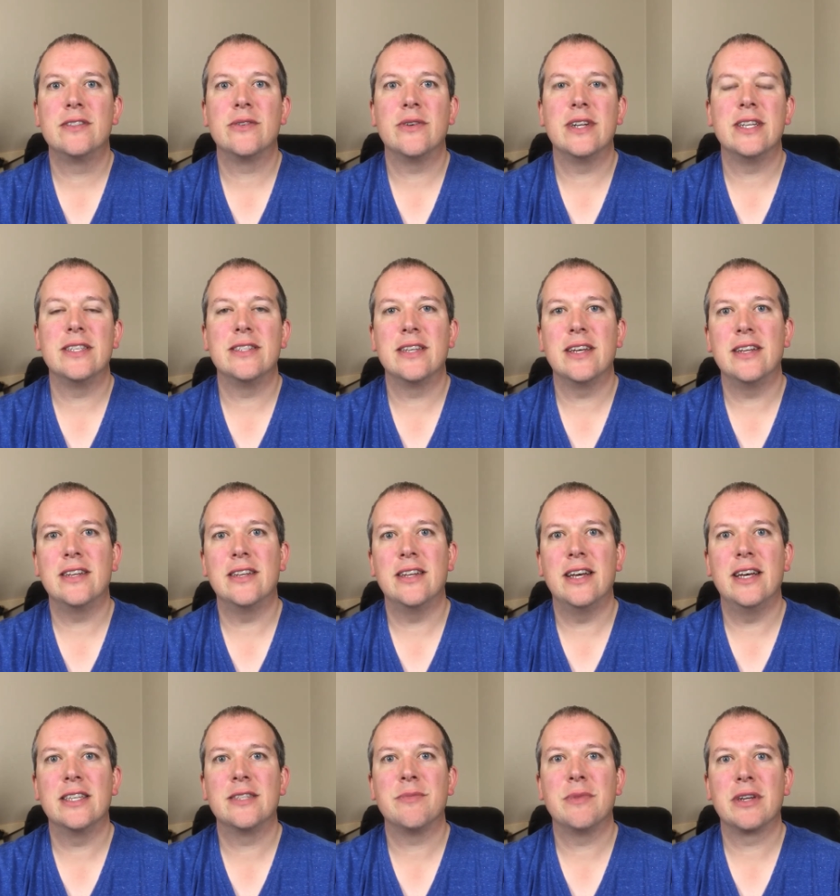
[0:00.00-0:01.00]
so I decided to
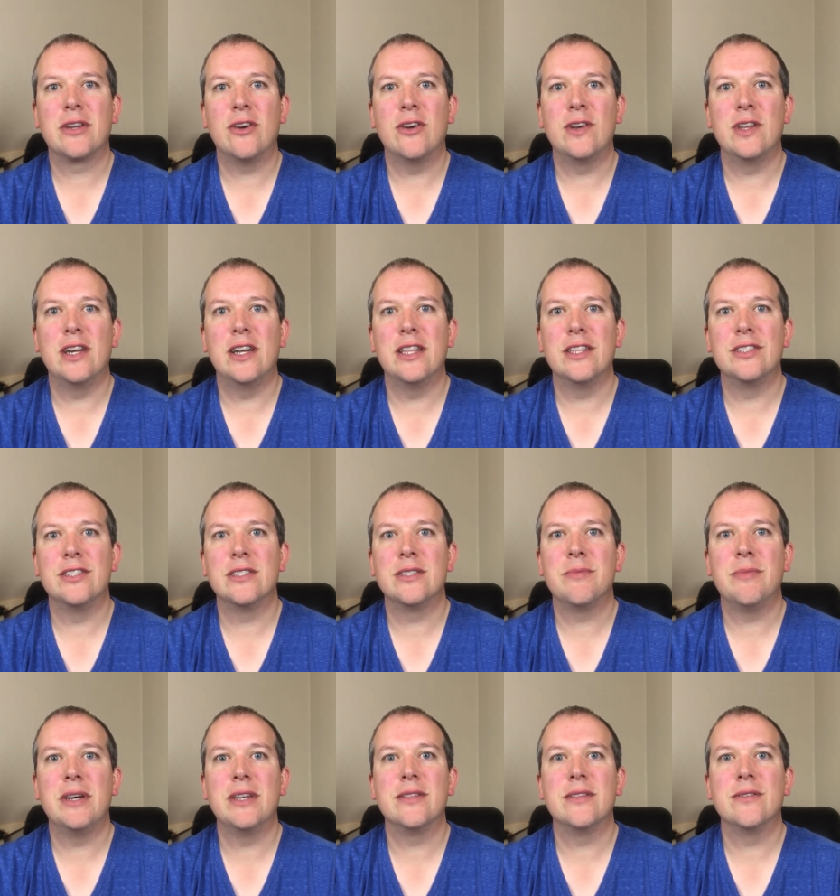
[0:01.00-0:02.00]
ask my
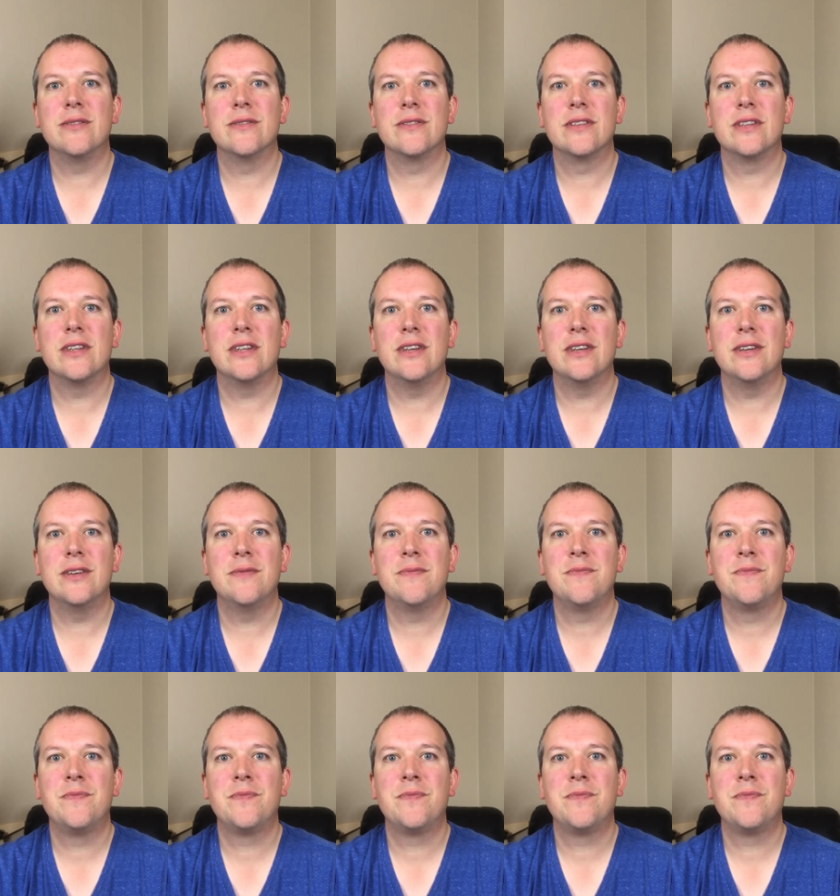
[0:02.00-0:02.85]
cardiologist about those today.